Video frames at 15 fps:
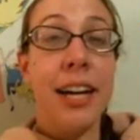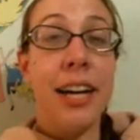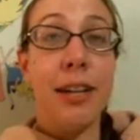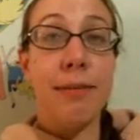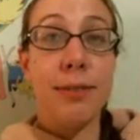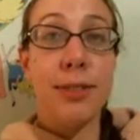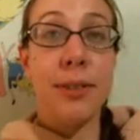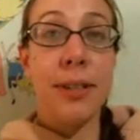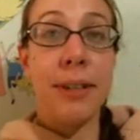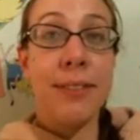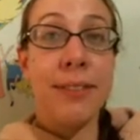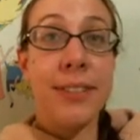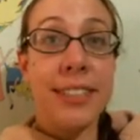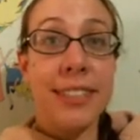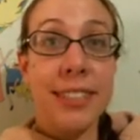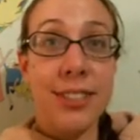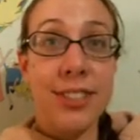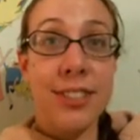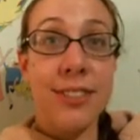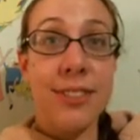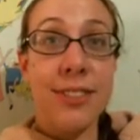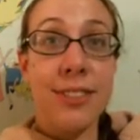So I'm going to
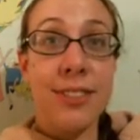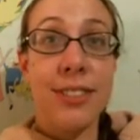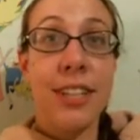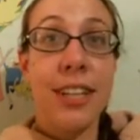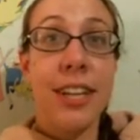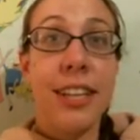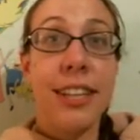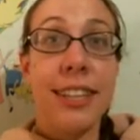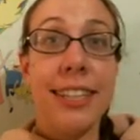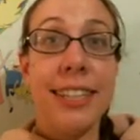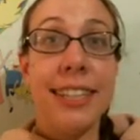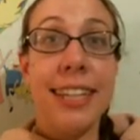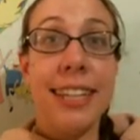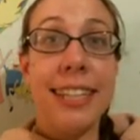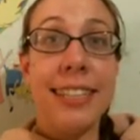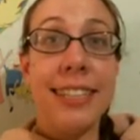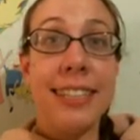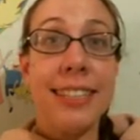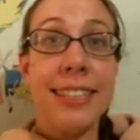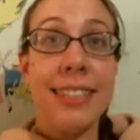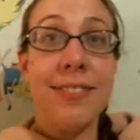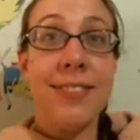choose the none
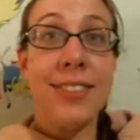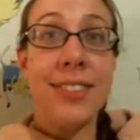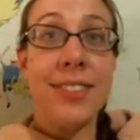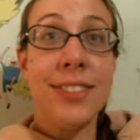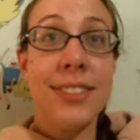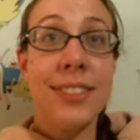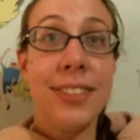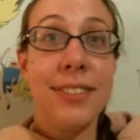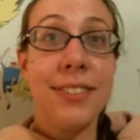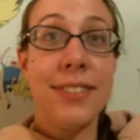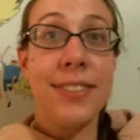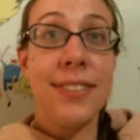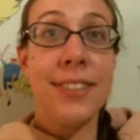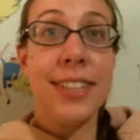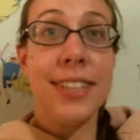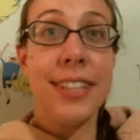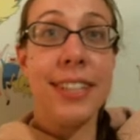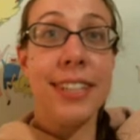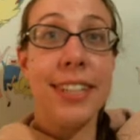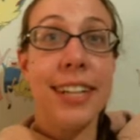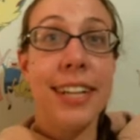symbol for